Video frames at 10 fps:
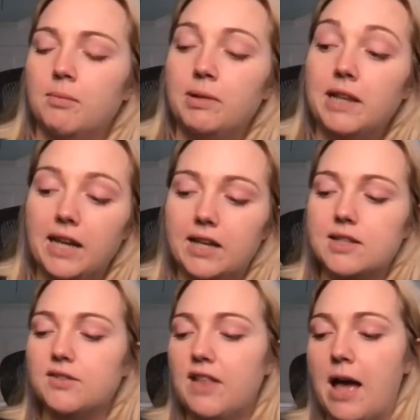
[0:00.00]

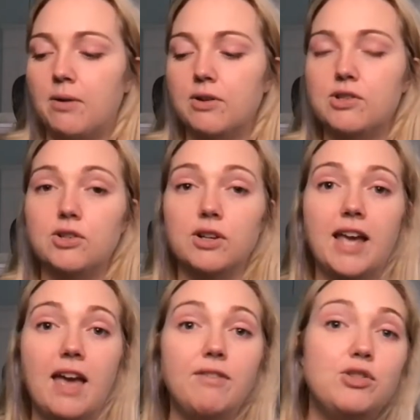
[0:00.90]
plants, flowers during
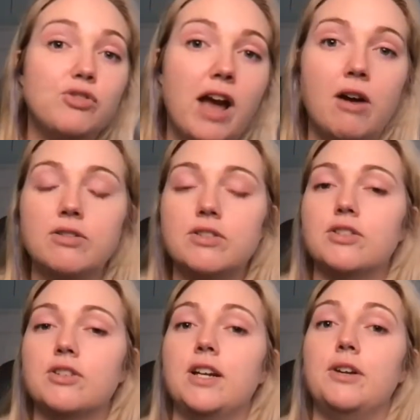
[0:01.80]
a heavy drought,
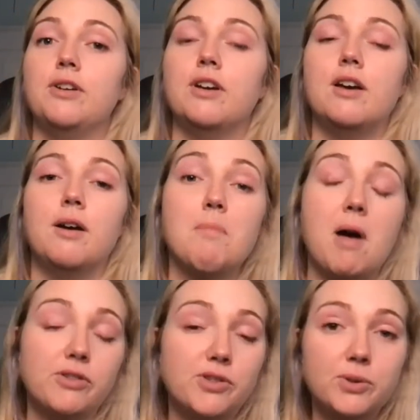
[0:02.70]
during
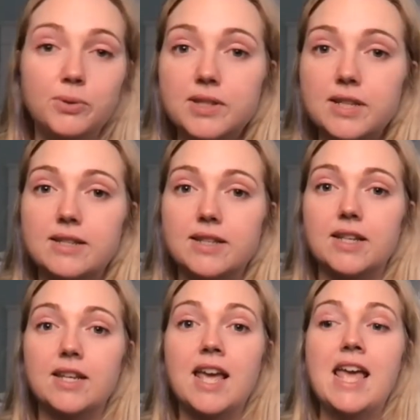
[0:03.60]
monsoon
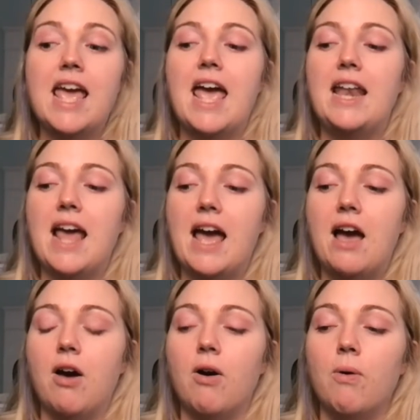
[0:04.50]
season, and
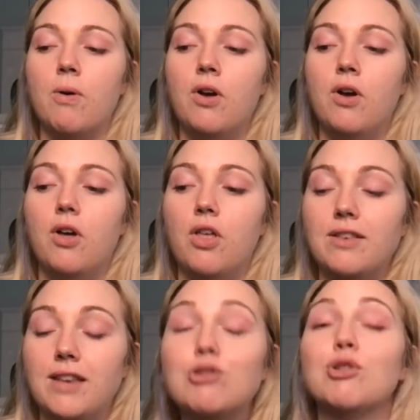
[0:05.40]
how
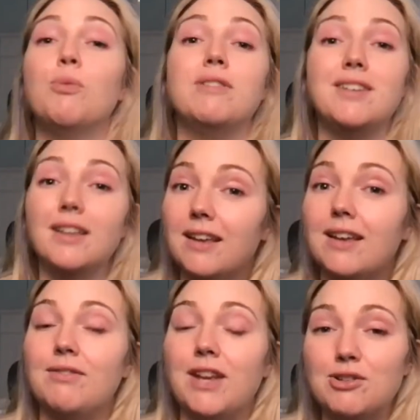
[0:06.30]
nature wants to
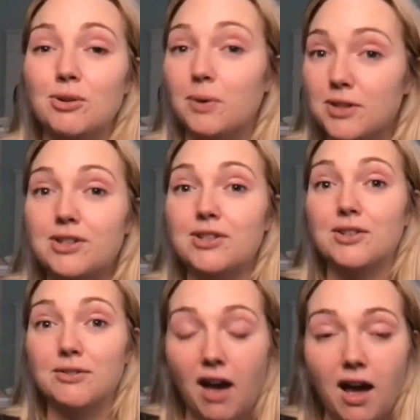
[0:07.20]
live, nature wants to
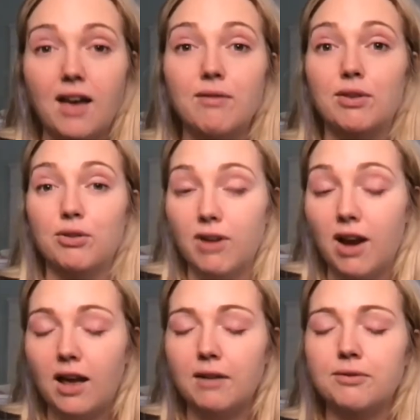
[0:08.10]
survive and
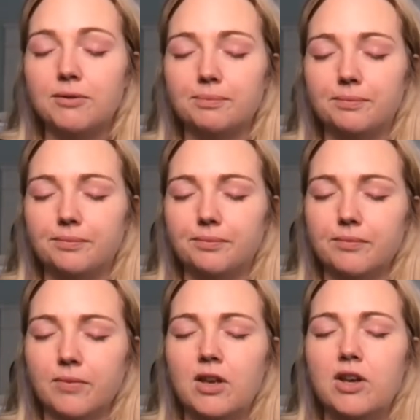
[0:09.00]
thrive.
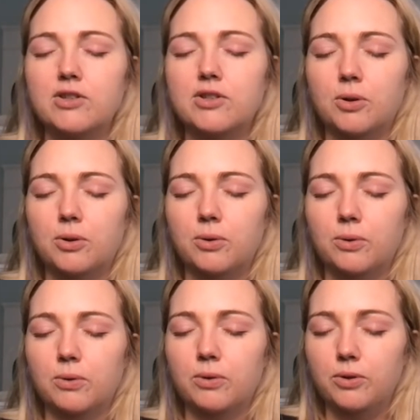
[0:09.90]

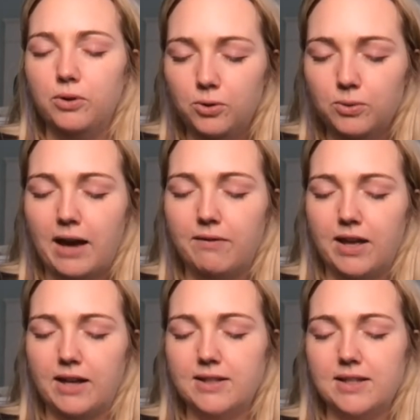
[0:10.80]
So you have
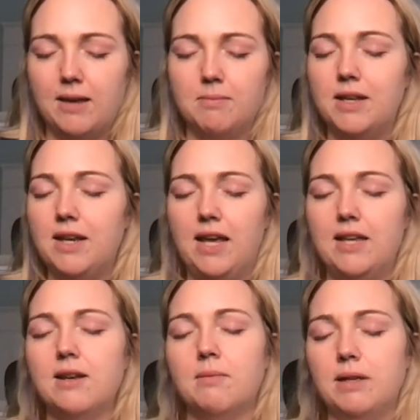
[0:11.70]
that same
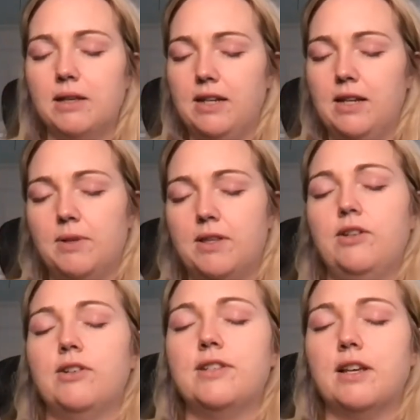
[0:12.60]
innate ability
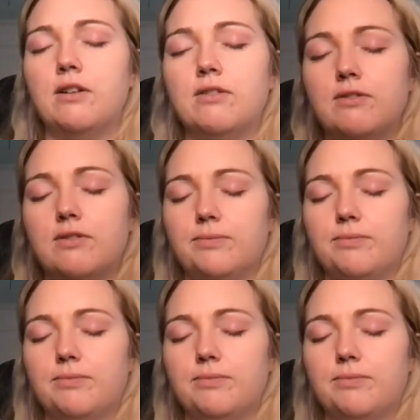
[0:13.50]
within yourself.